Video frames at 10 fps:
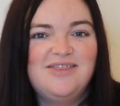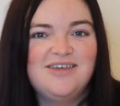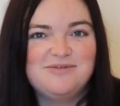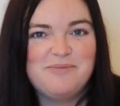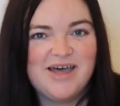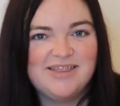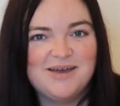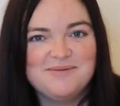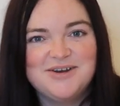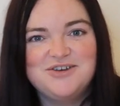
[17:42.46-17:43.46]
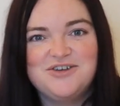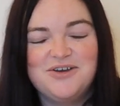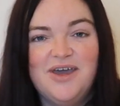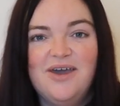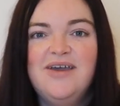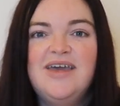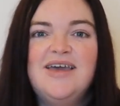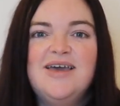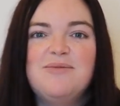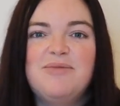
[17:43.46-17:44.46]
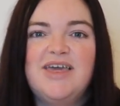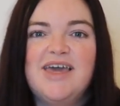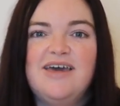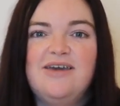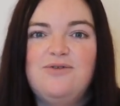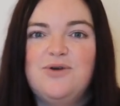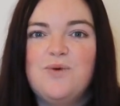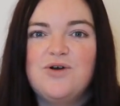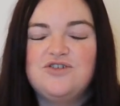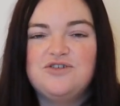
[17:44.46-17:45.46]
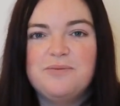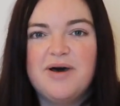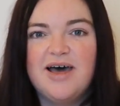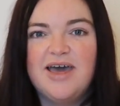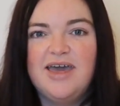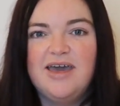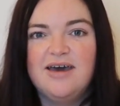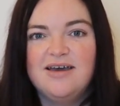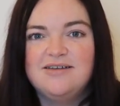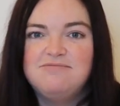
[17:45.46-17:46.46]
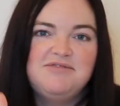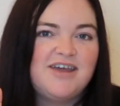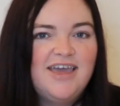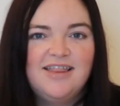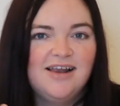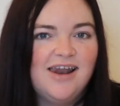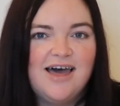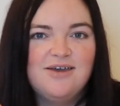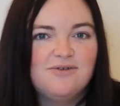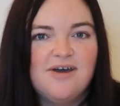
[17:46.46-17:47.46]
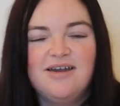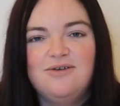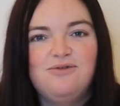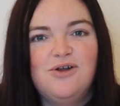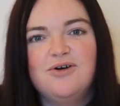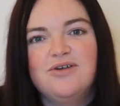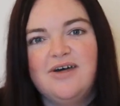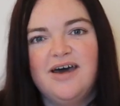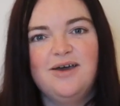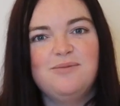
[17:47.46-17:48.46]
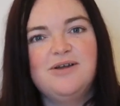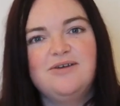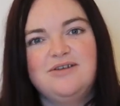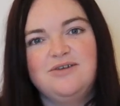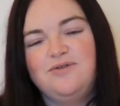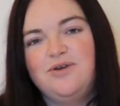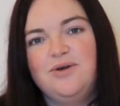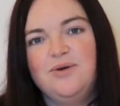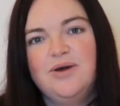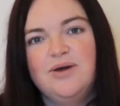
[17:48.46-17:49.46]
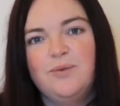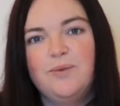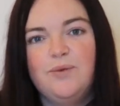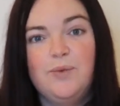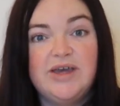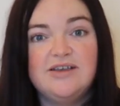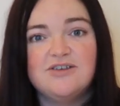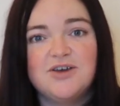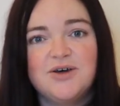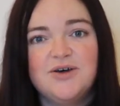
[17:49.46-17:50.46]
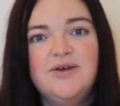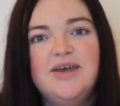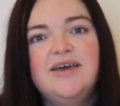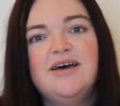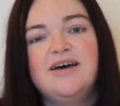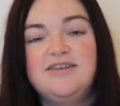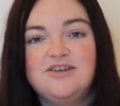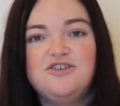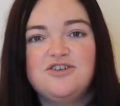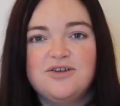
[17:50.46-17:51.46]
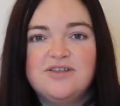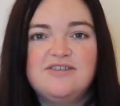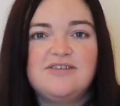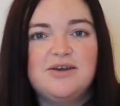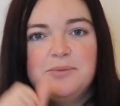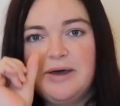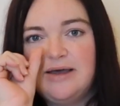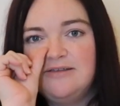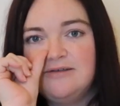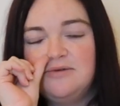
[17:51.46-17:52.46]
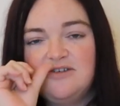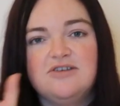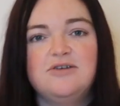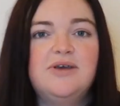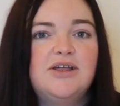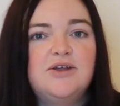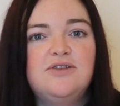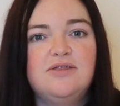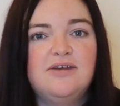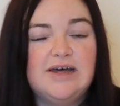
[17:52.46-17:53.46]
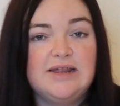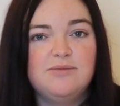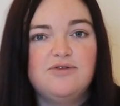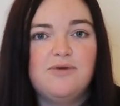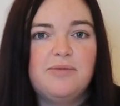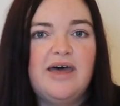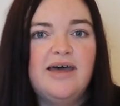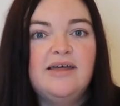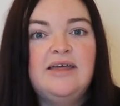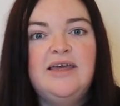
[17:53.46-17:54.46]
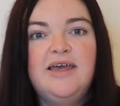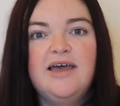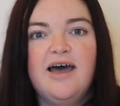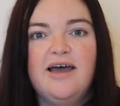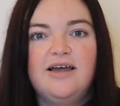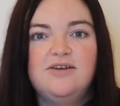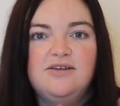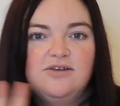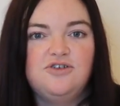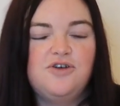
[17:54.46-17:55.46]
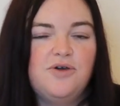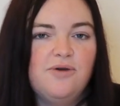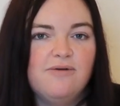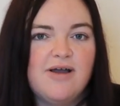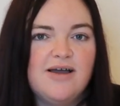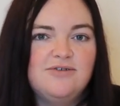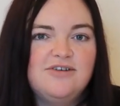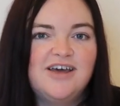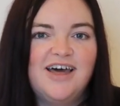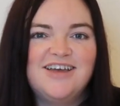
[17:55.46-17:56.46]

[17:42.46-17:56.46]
this pad that I'm going to show you. But yeah, if you watched my day in the life kind of vlog that I uploaded a few weeks ago, I did show this saddle pad, so I'm just going to include the clips from that and show you around.